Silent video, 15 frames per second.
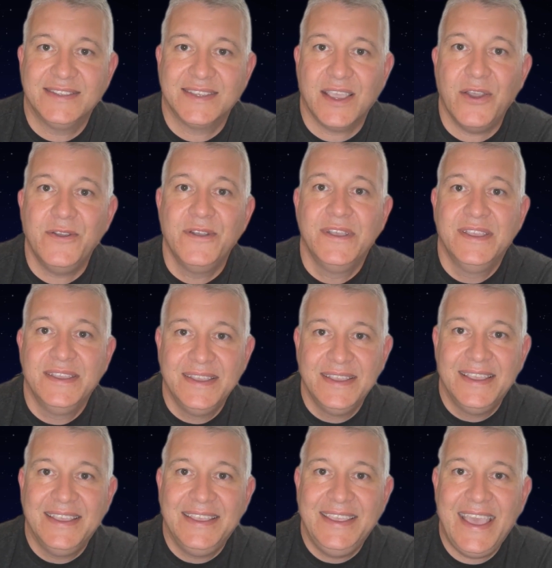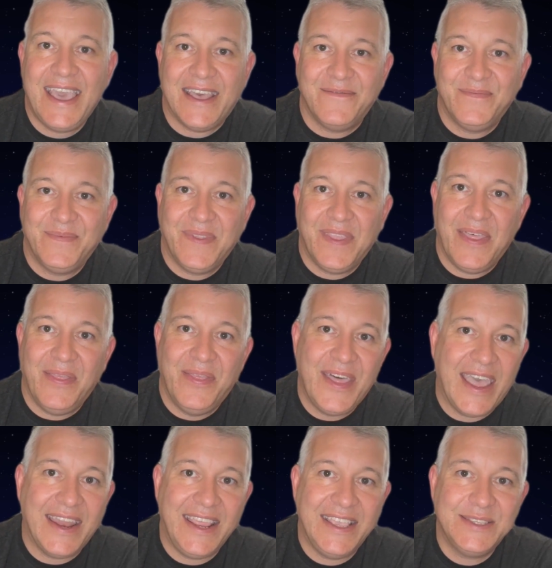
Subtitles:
So yeah, that